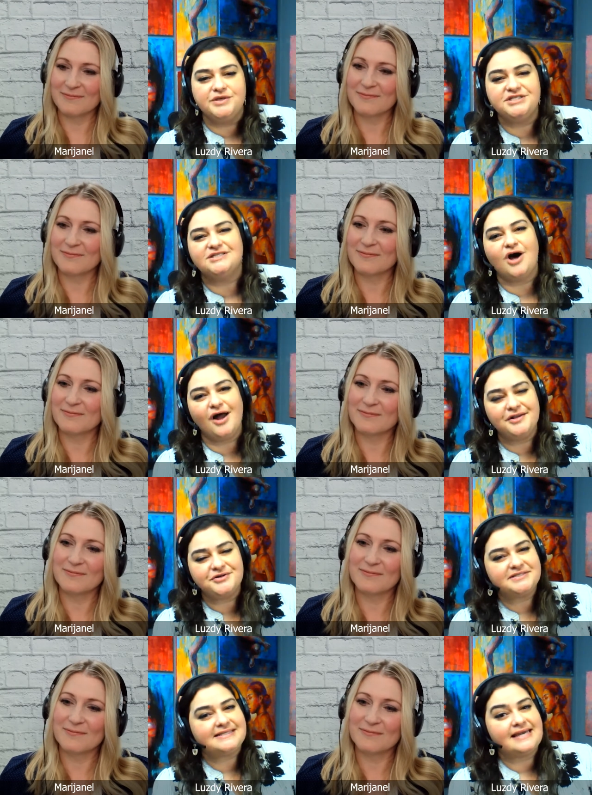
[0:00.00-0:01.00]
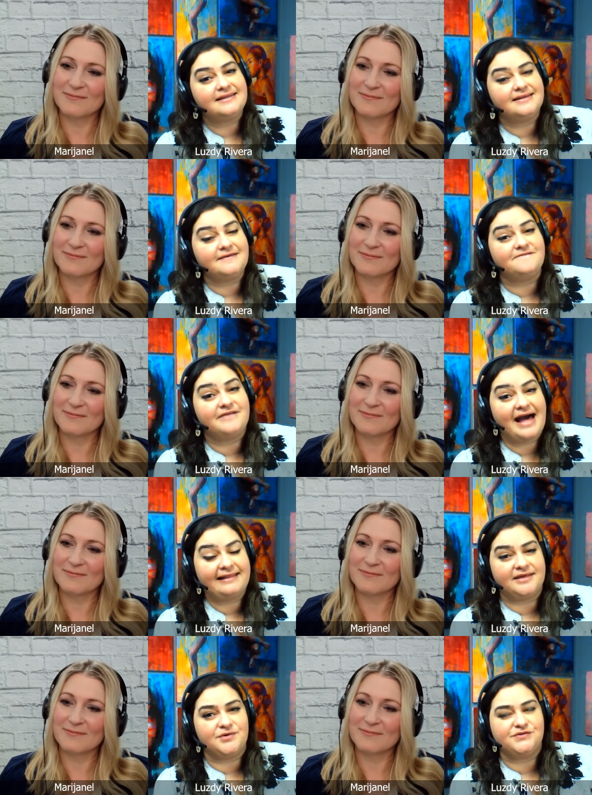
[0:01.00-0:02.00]
Speaker 1: which is understanding
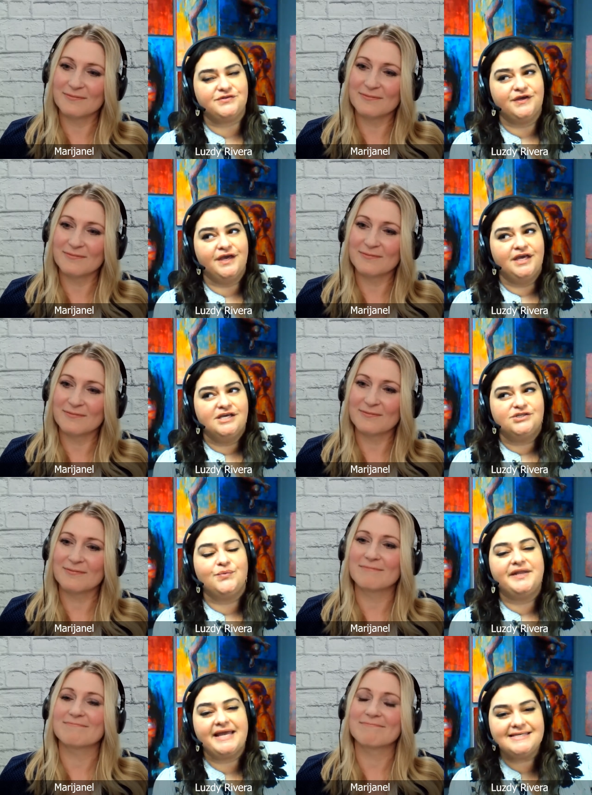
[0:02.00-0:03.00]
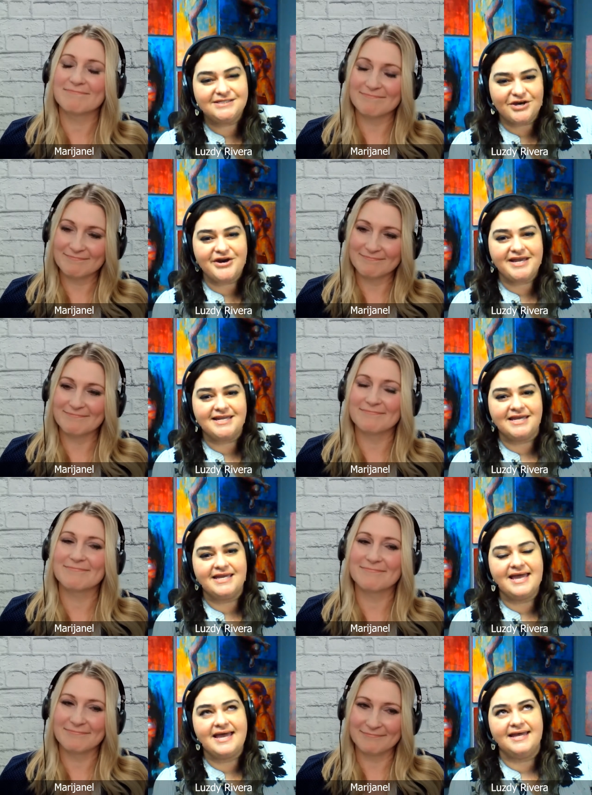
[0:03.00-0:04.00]
values. So when I started,
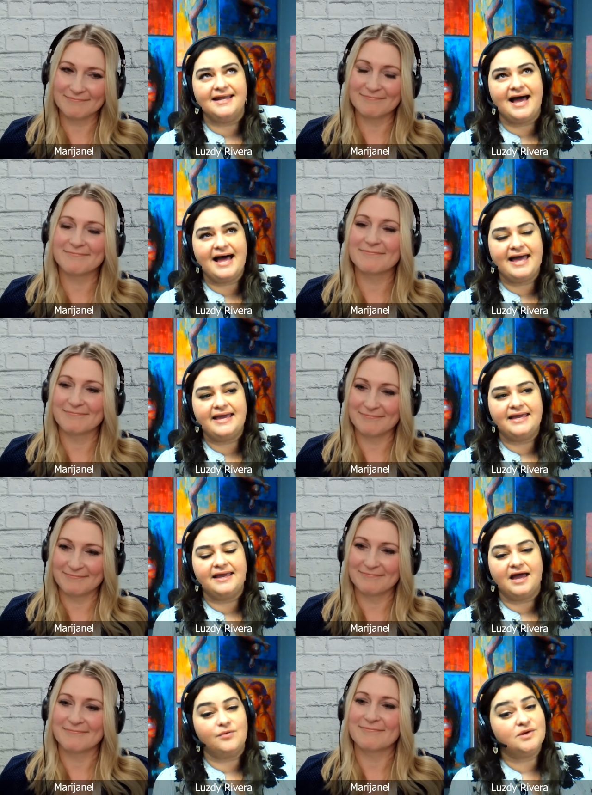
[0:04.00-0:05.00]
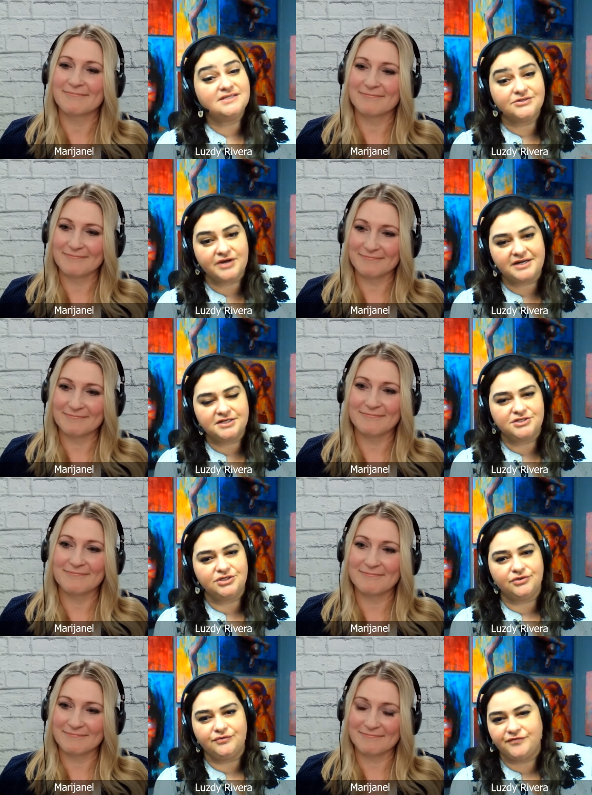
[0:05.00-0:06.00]
again, I, I was attracted
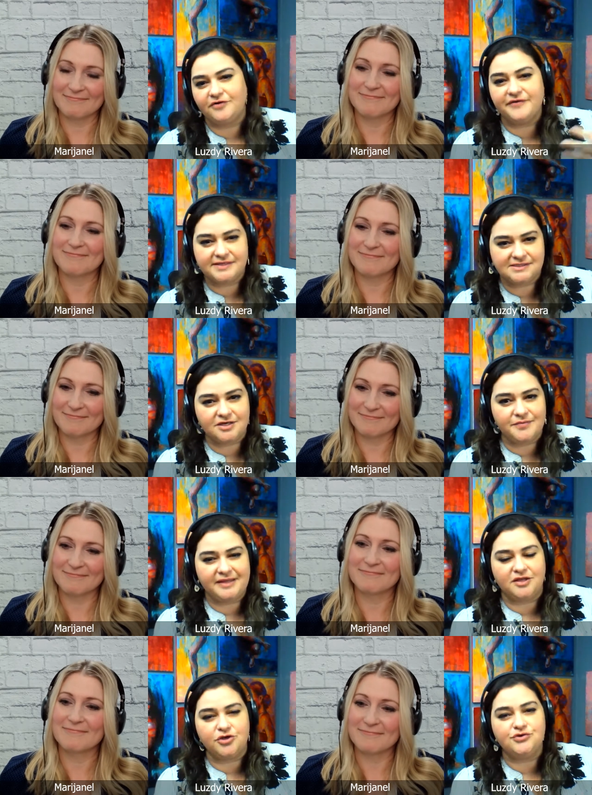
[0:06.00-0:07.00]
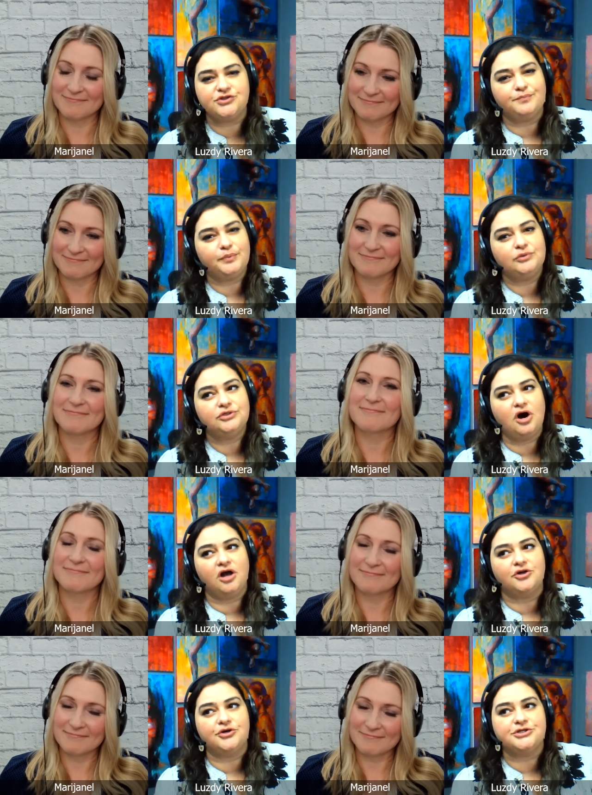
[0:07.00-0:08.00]
to Fauvism and the use of bold
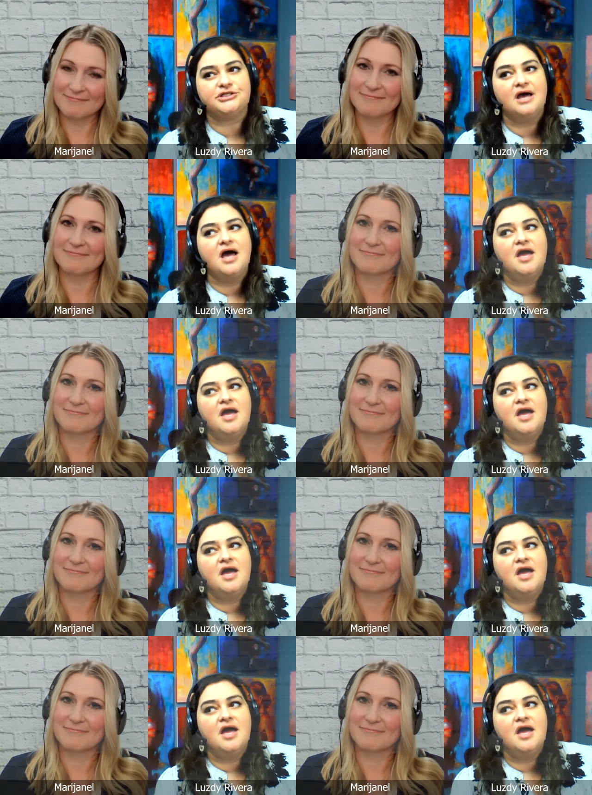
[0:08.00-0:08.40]
colors,